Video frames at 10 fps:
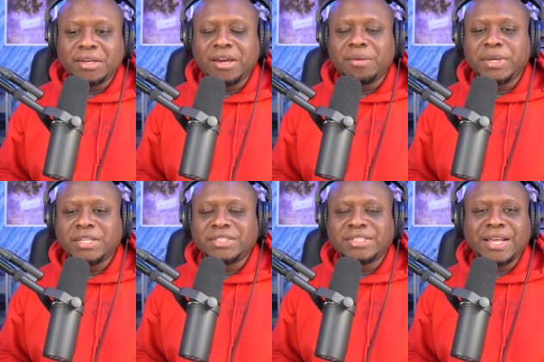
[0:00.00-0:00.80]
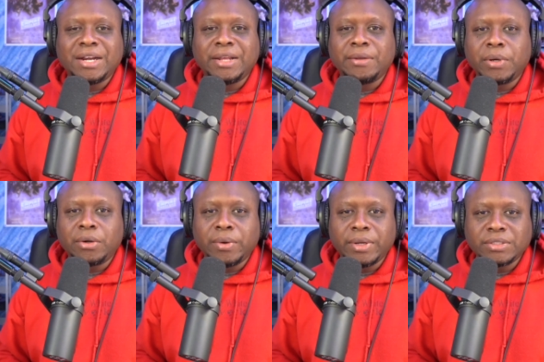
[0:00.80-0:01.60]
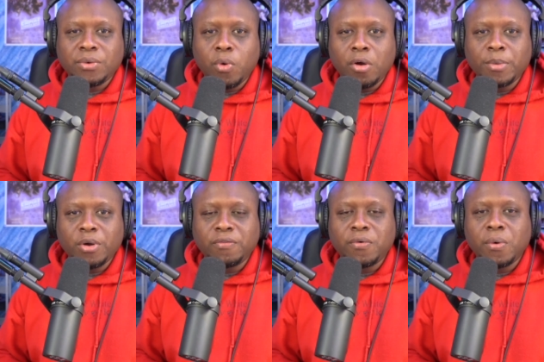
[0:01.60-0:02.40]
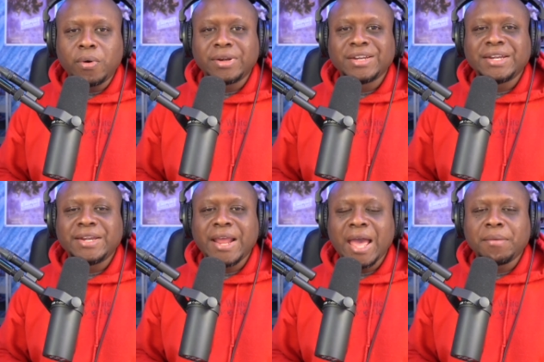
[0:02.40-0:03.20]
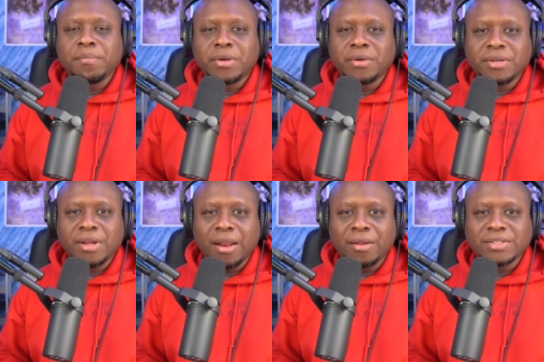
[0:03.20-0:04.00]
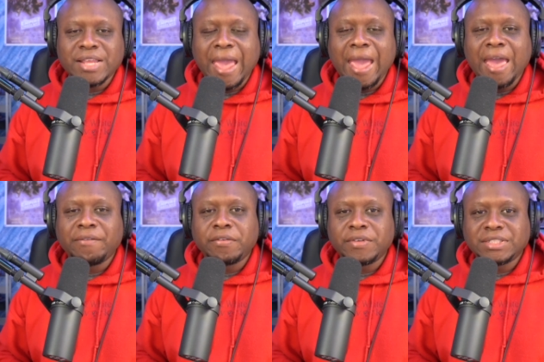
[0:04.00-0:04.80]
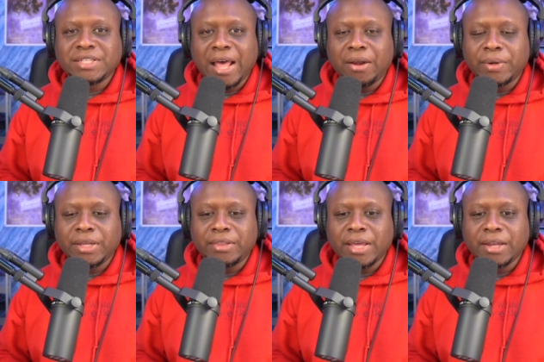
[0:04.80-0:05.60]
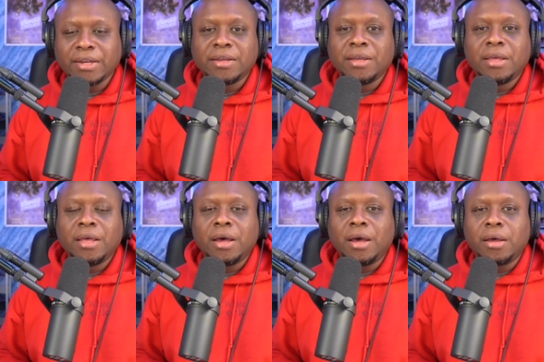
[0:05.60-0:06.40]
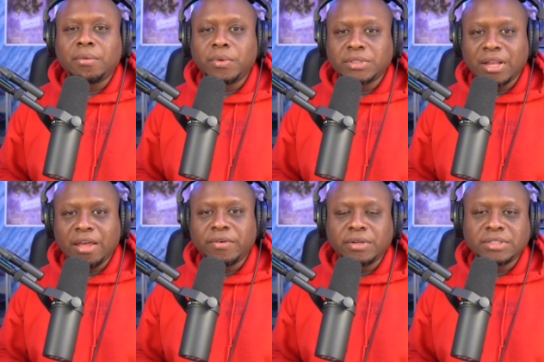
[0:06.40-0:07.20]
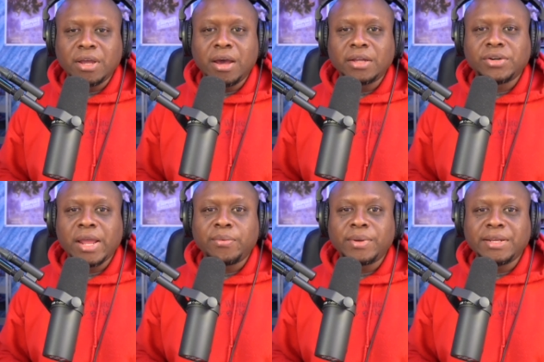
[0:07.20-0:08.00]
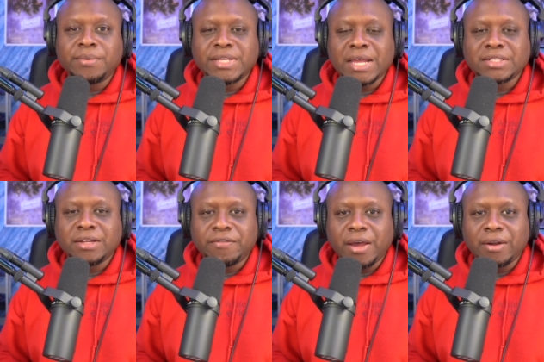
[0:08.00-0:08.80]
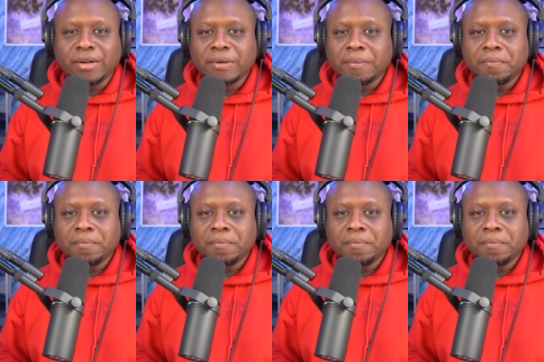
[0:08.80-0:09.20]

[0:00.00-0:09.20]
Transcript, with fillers: could be settling with Chris Cuomo for $9 million, half of his salary that uh, was left on his contract when he was actually fired.